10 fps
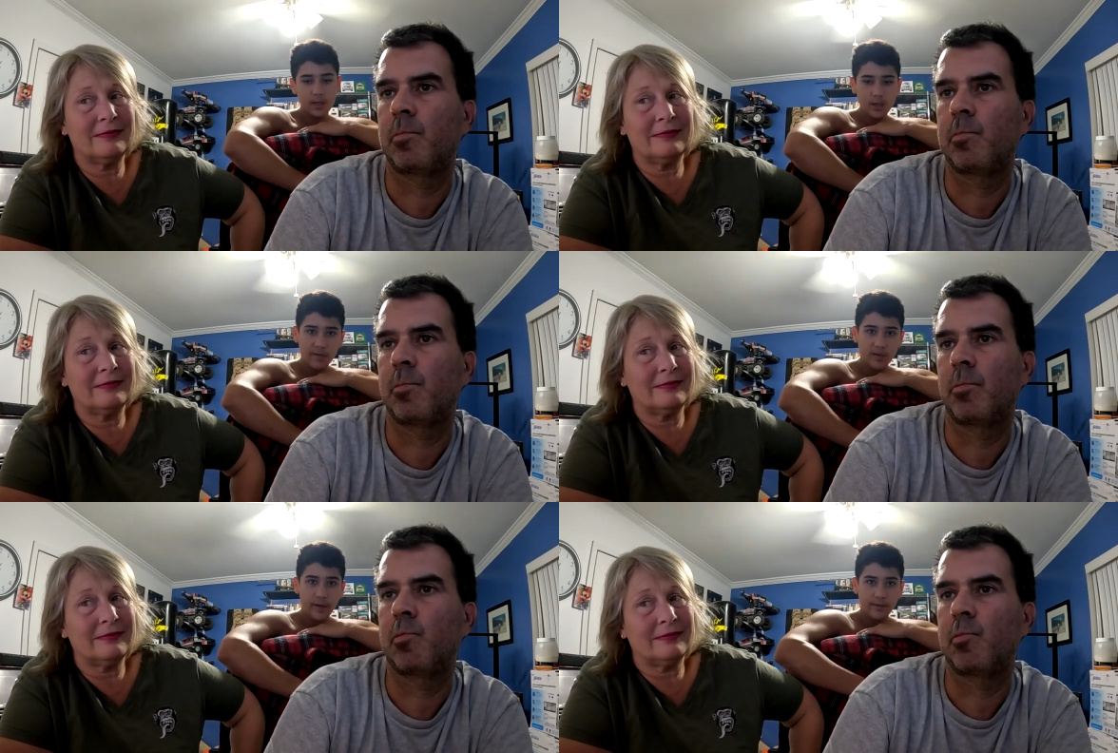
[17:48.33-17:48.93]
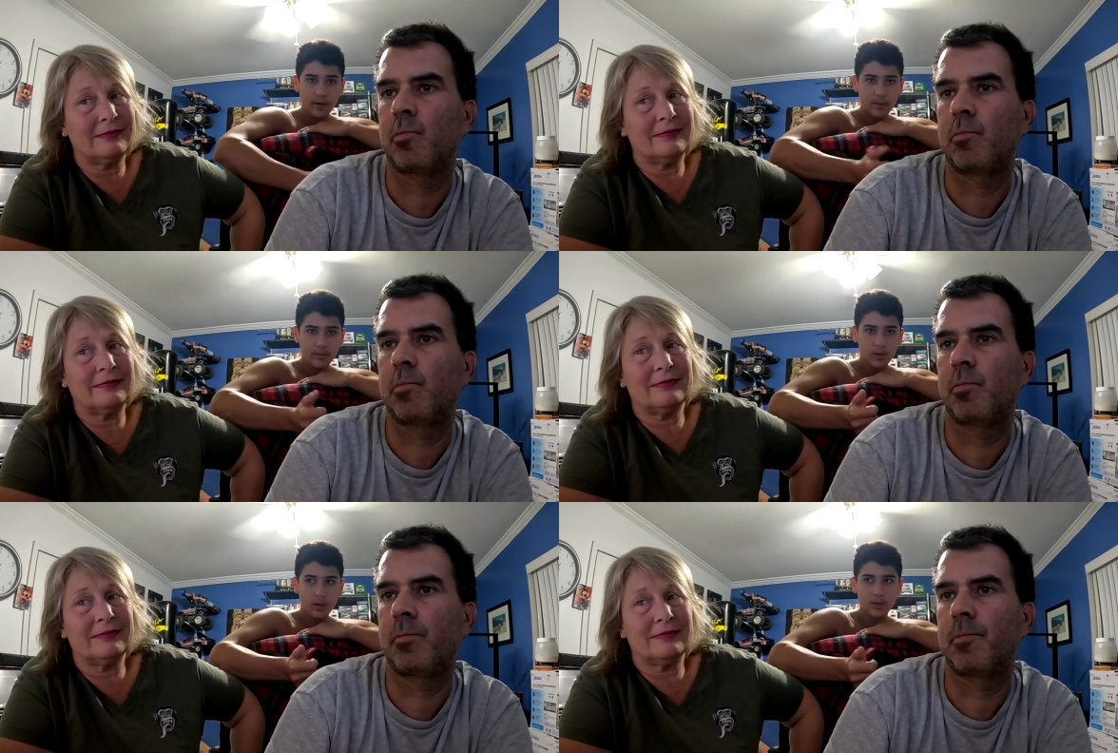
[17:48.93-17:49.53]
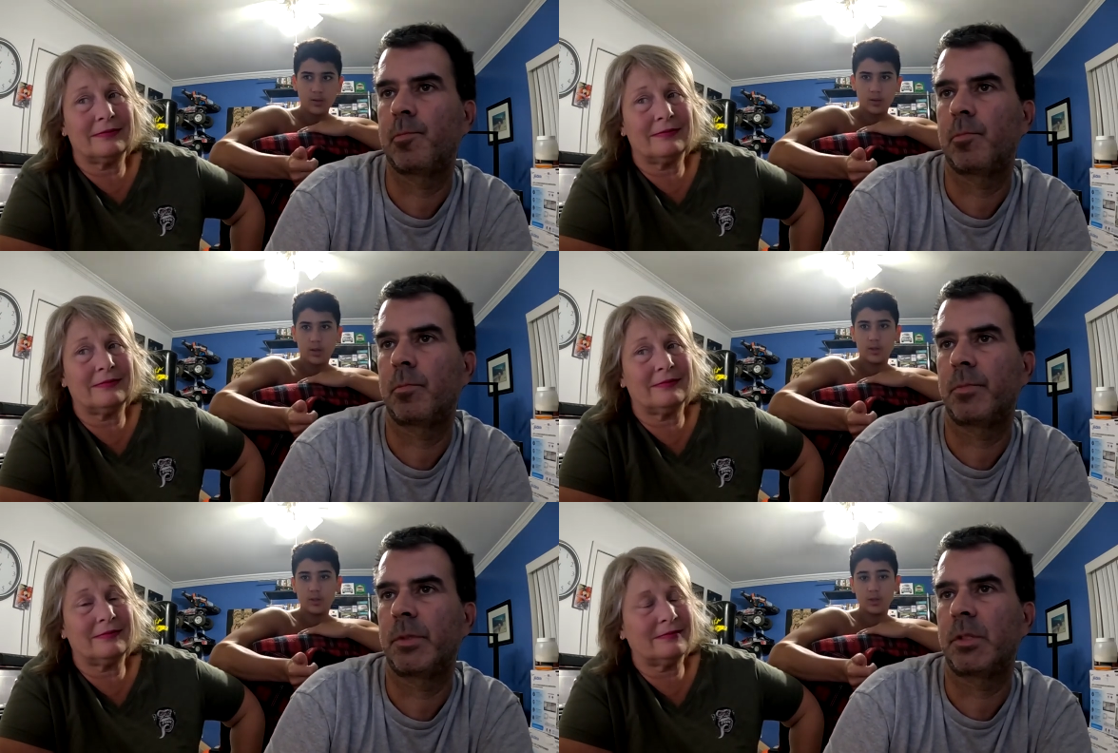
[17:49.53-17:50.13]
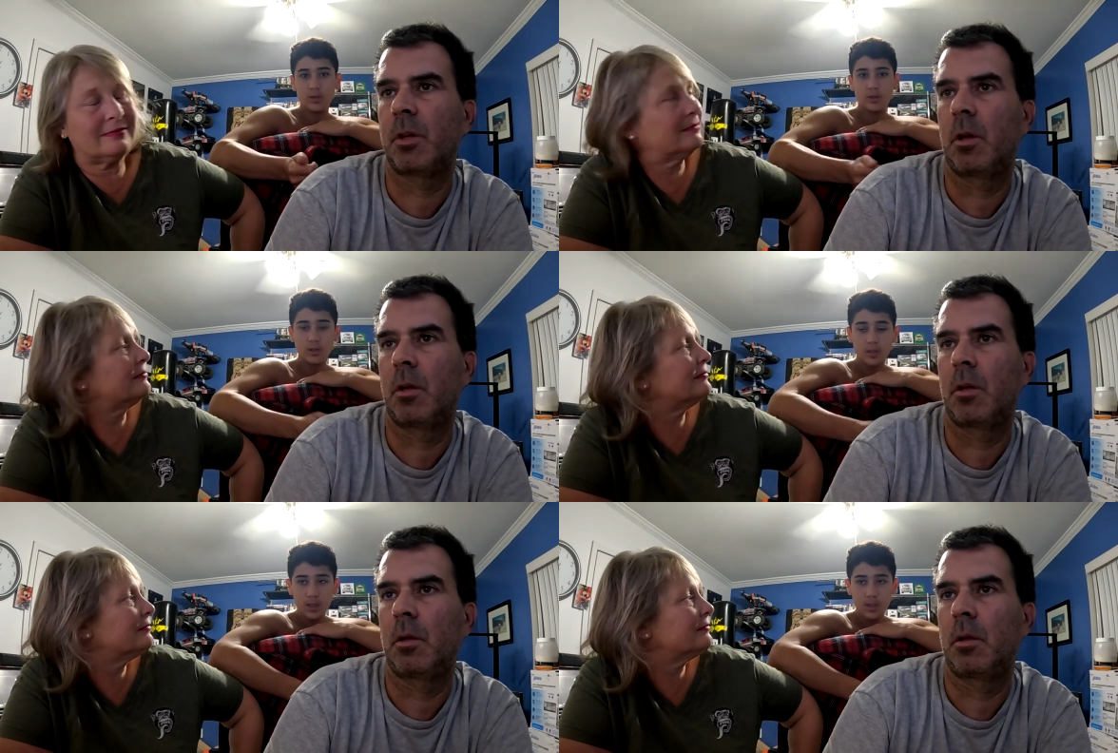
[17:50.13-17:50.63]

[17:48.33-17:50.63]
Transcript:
Speaker 1: And you have to have um, closed-toed shoes,